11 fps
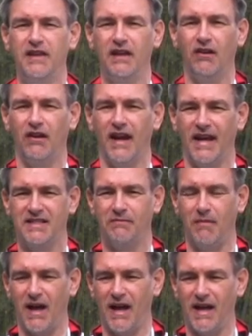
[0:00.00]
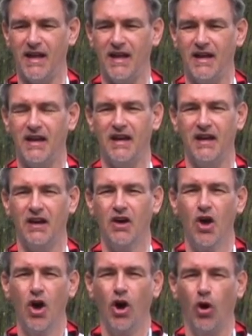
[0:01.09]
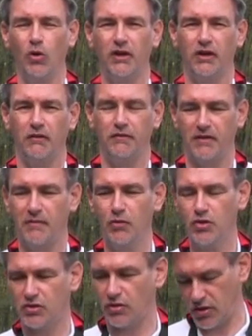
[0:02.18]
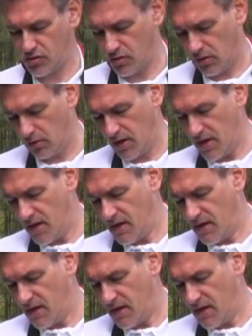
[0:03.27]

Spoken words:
here at my holder of the remote control.